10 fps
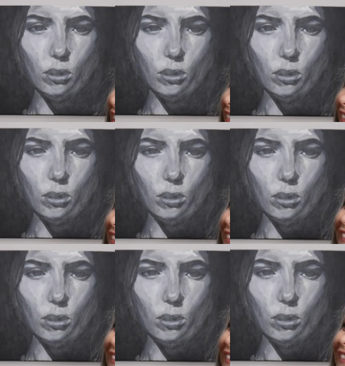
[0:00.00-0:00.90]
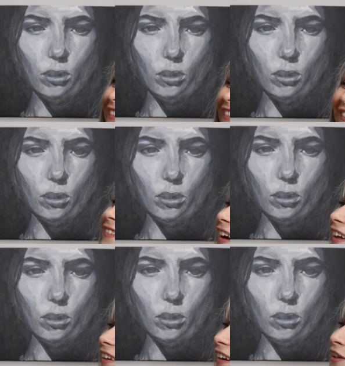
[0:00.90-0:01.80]

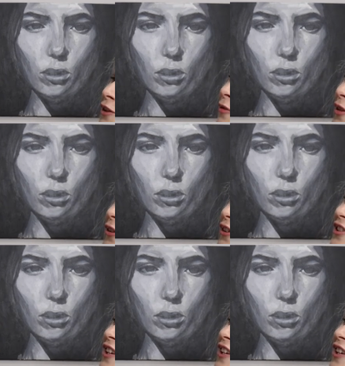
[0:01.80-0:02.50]
(silent)